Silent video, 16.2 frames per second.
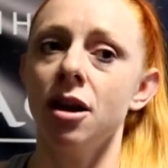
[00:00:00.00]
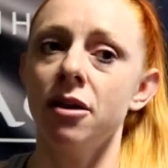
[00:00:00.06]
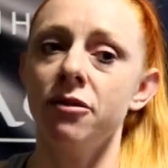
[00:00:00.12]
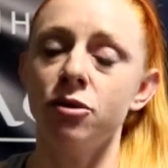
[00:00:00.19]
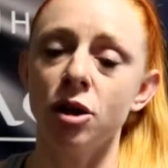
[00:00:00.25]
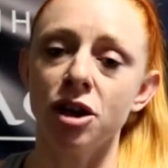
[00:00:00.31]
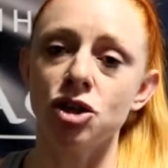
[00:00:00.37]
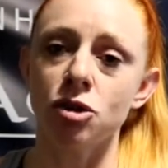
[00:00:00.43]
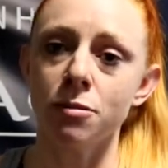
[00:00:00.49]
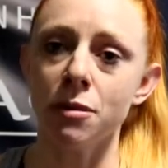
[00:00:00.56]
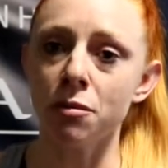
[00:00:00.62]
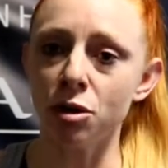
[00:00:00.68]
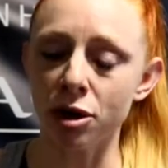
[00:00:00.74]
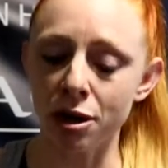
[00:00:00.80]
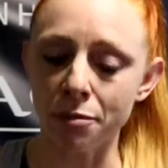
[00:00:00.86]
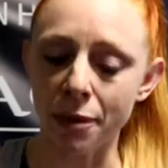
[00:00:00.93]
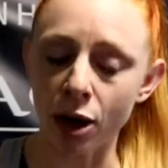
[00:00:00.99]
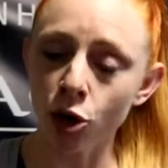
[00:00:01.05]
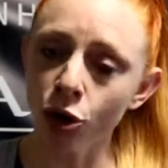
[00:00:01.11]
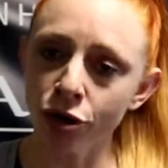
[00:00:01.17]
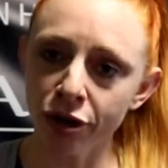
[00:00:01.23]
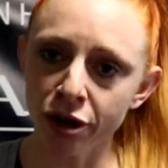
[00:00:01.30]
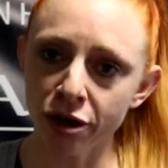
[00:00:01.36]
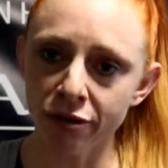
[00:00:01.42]
If you guys remember in my
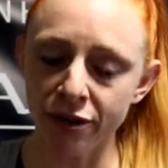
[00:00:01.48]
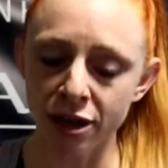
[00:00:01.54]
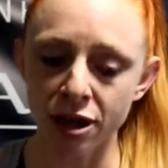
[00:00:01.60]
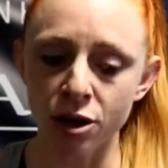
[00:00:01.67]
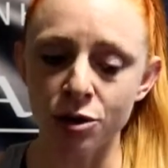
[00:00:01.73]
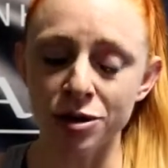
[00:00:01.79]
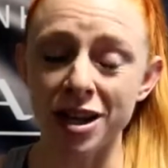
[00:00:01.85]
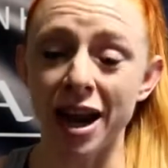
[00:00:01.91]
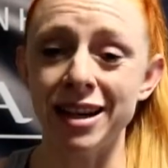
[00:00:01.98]
earlier videos,